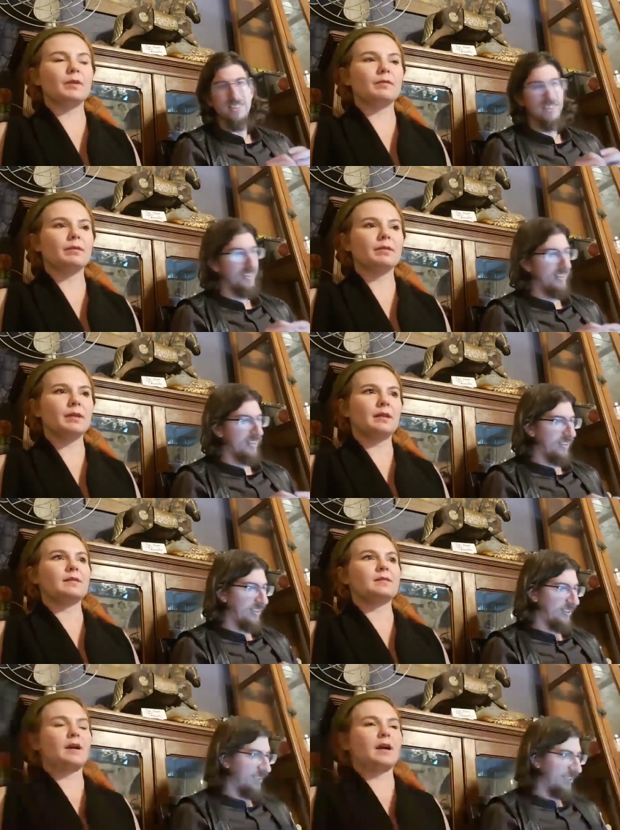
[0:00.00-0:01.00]
Speaker 1: one of the
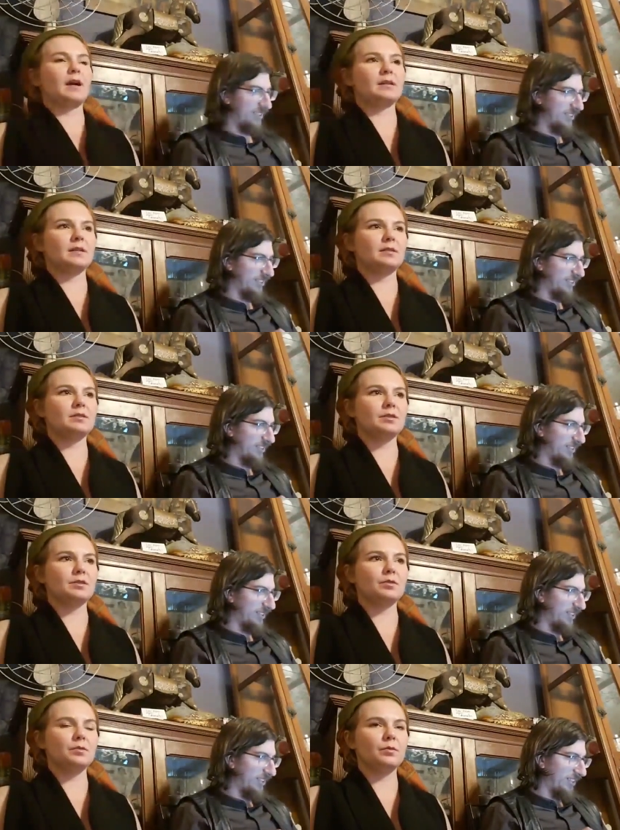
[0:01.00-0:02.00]
things I intend to
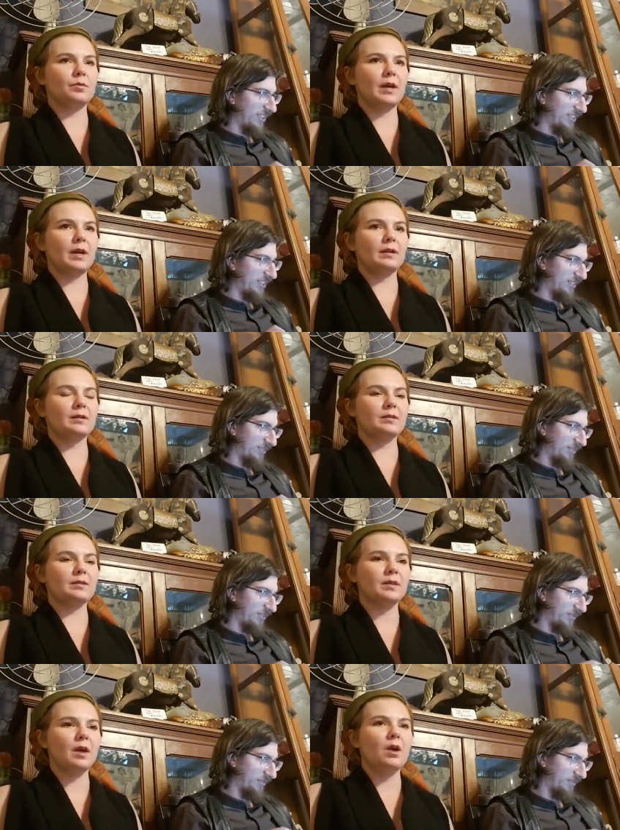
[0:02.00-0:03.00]
do
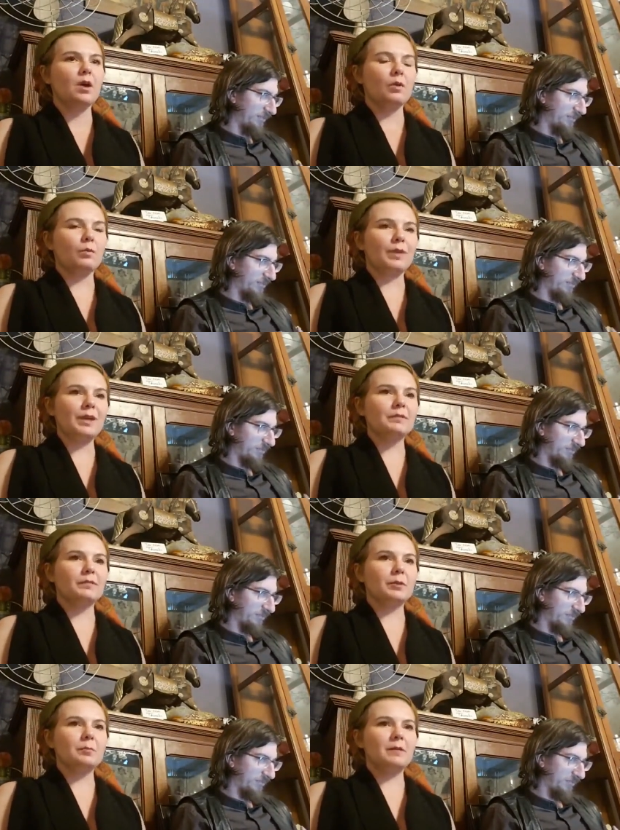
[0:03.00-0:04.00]
is
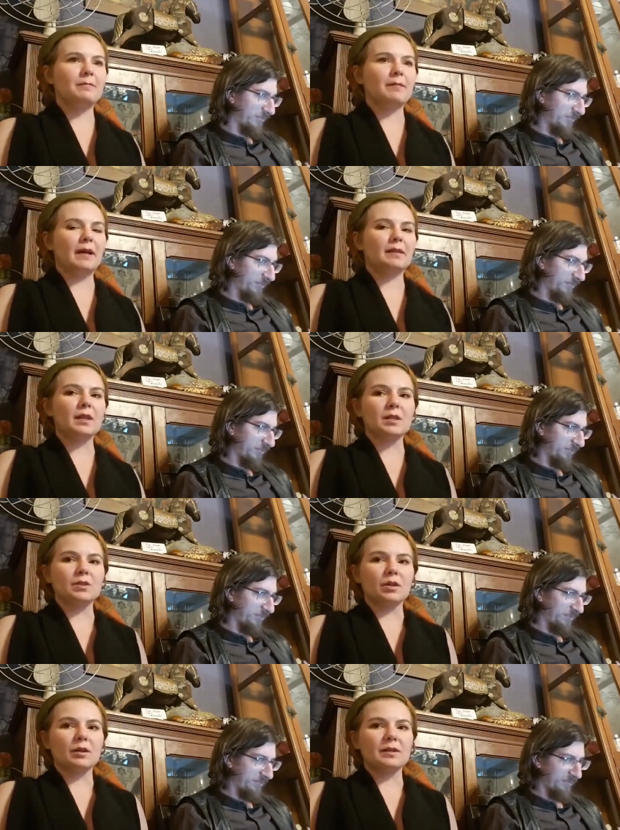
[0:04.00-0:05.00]
reaffirm the fact that the
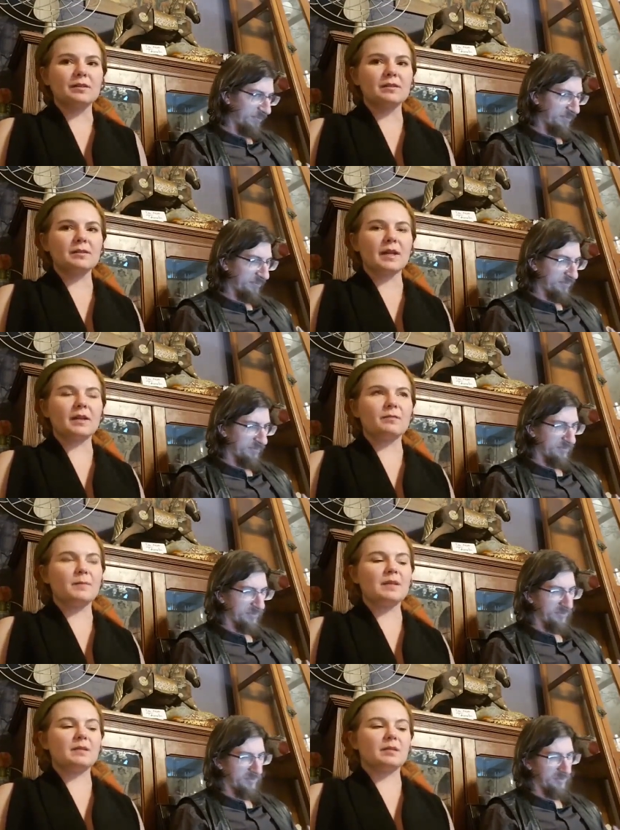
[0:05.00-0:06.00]
darkness inside of
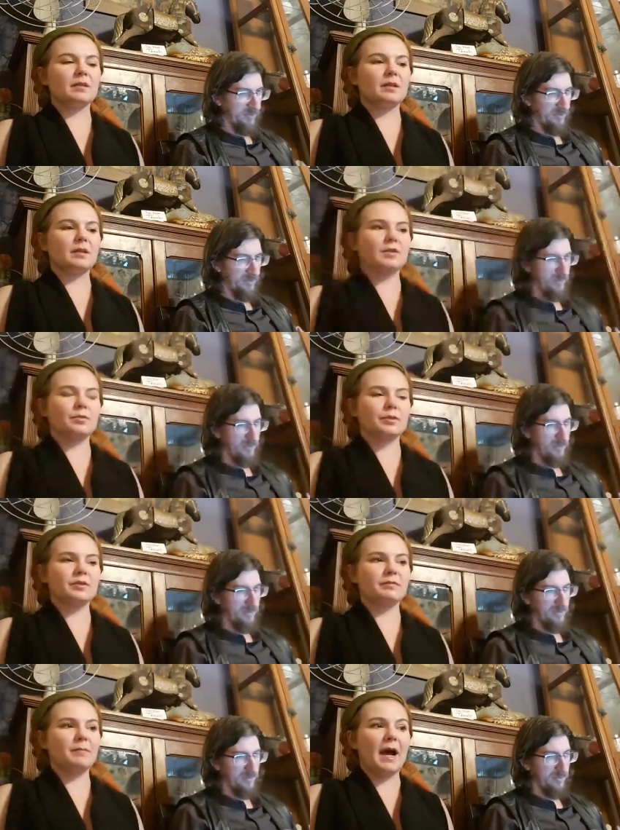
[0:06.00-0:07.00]
me is a, a, source
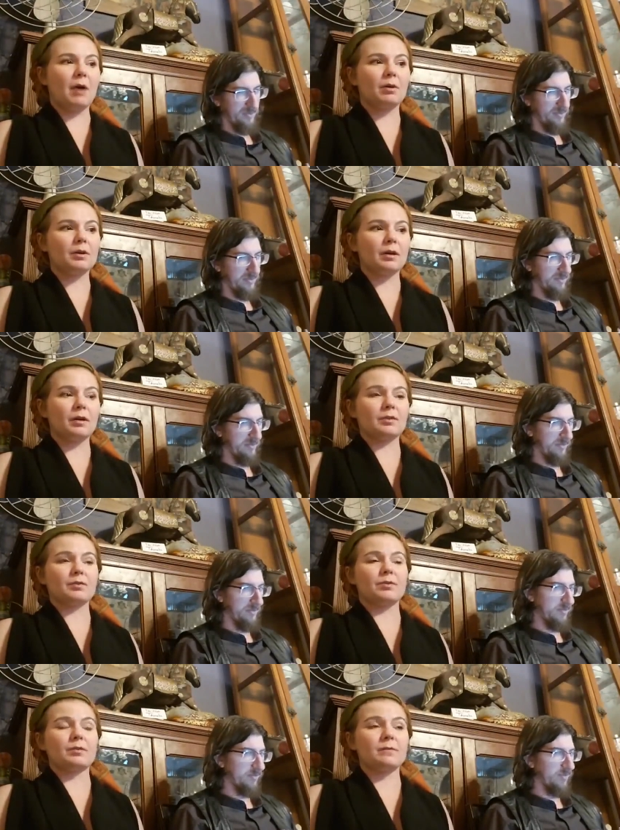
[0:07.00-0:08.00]
of power, not a
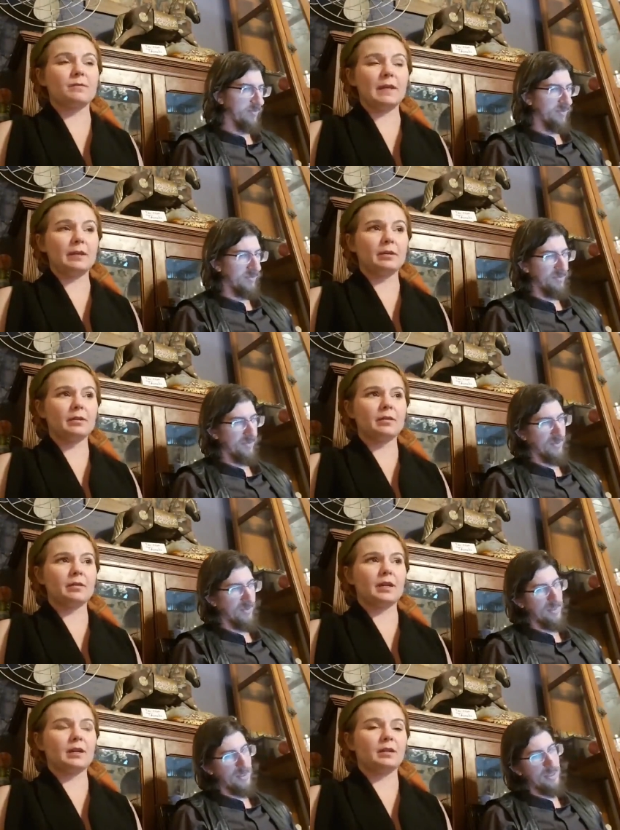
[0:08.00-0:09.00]
source of fear.
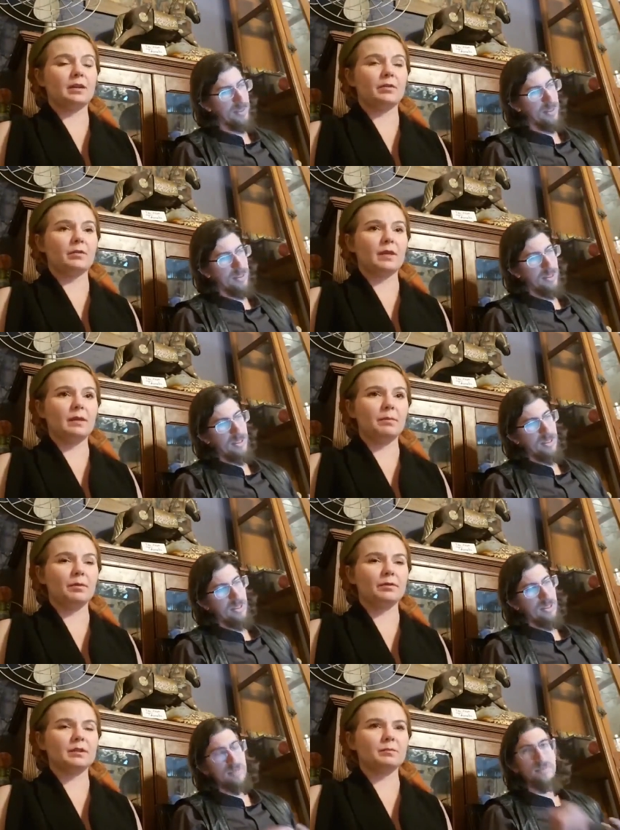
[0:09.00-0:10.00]
That, you know, the
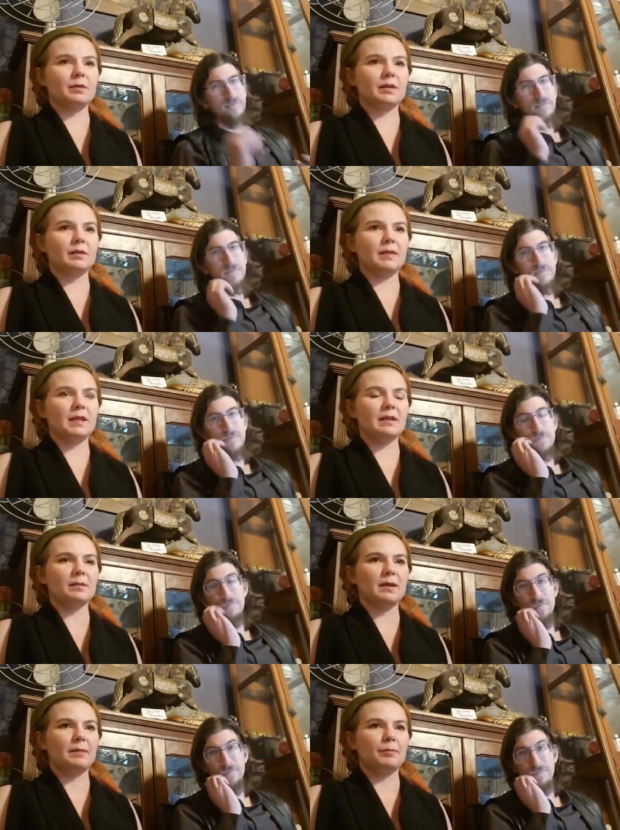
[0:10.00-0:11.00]
impulses within me
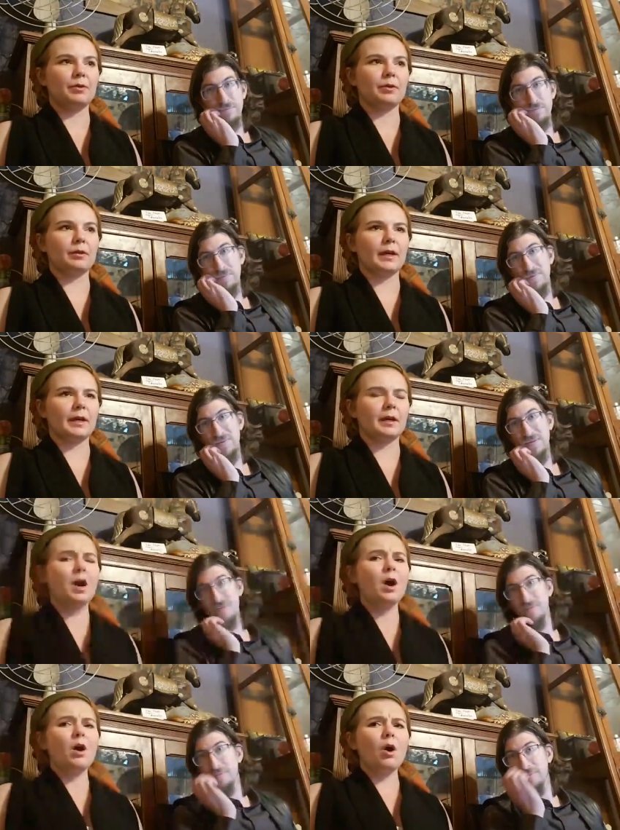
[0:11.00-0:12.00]
that people are like,
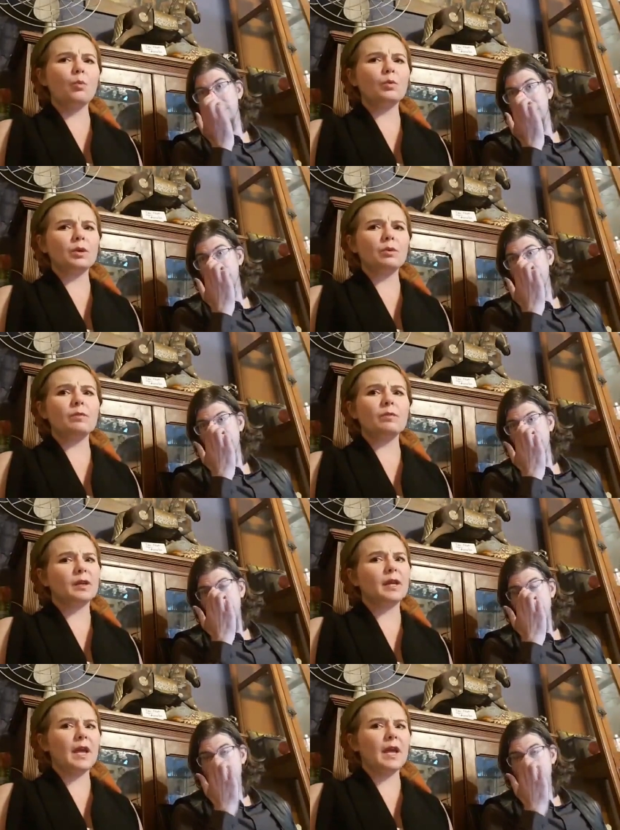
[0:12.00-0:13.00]
oh, well, you're a
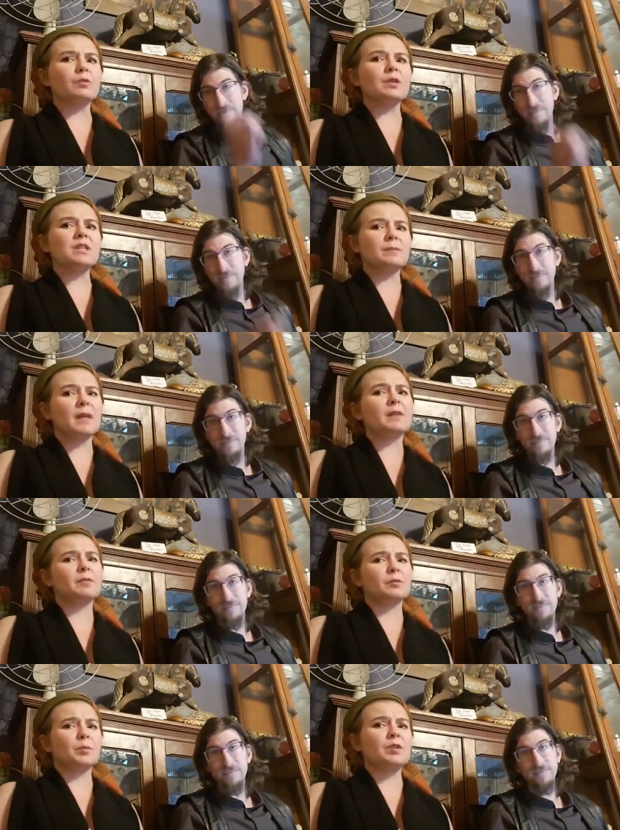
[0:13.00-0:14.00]
very angry,
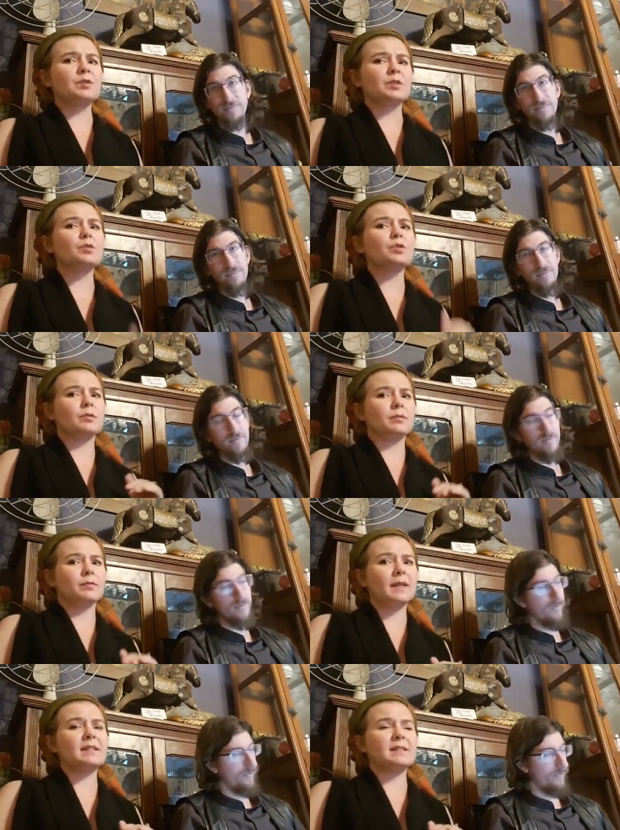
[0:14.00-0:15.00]
spiteful person, you should
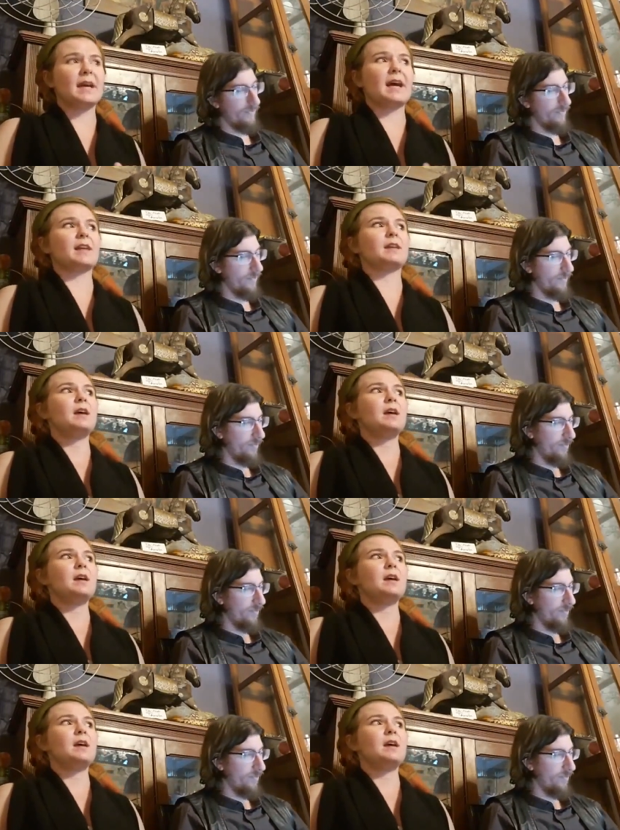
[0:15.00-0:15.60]
fix that.